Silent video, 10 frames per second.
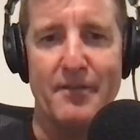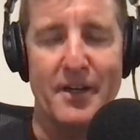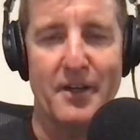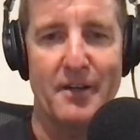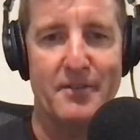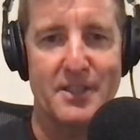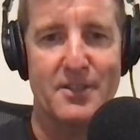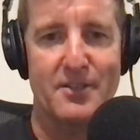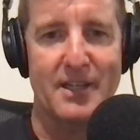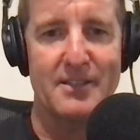I was just
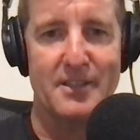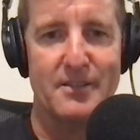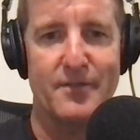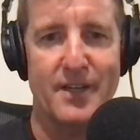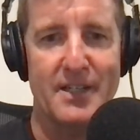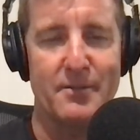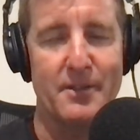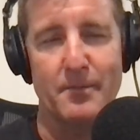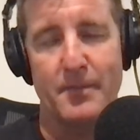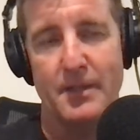struggling to find a
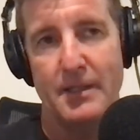rhythm.